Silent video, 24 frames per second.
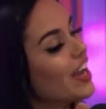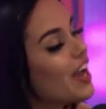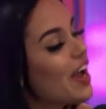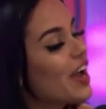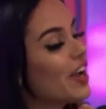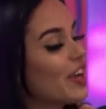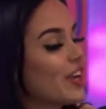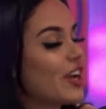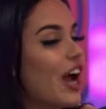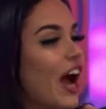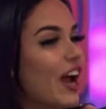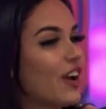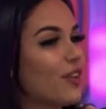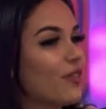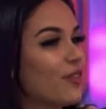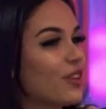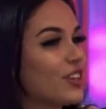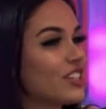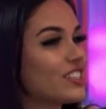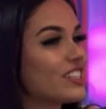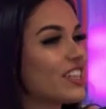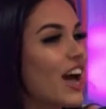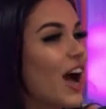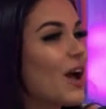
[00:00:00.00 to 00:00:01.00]
It kind of
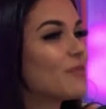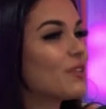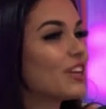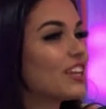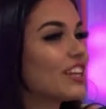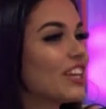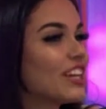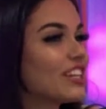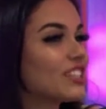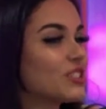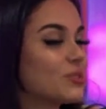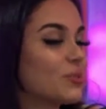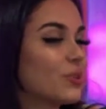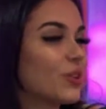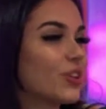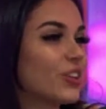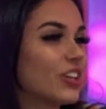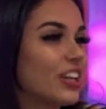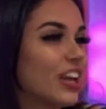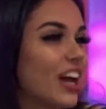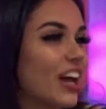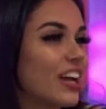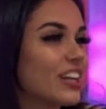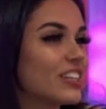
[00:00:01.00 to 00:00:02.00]
is. I mean, it's
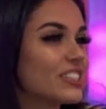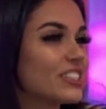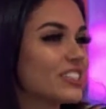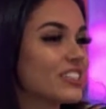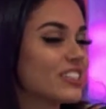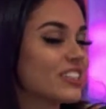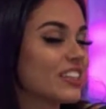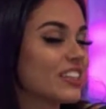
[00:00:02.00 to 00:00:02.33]
really nice.